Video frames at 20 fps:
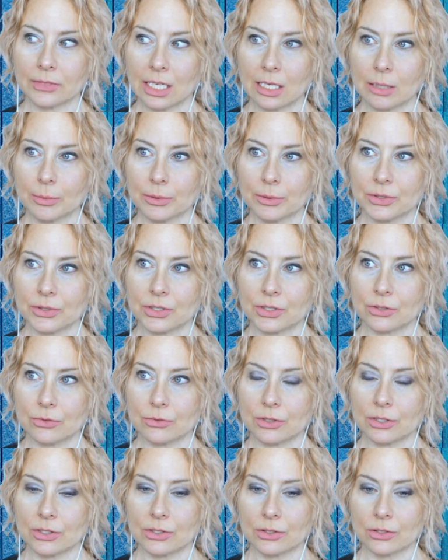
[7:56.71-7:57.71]
able to
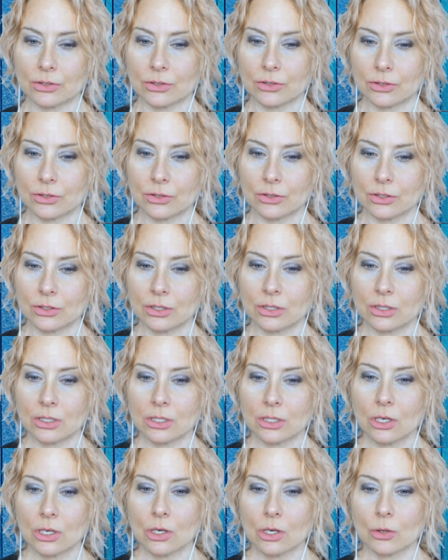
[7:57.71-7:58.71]
discern
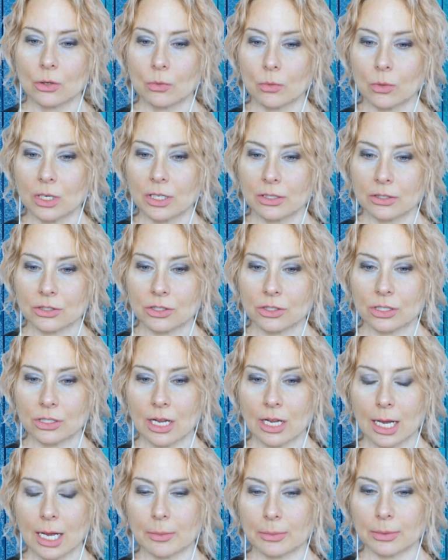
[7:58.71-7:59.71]
what should
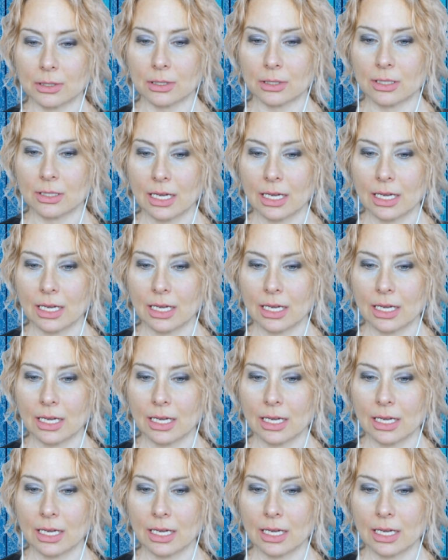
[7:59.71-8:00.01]
happen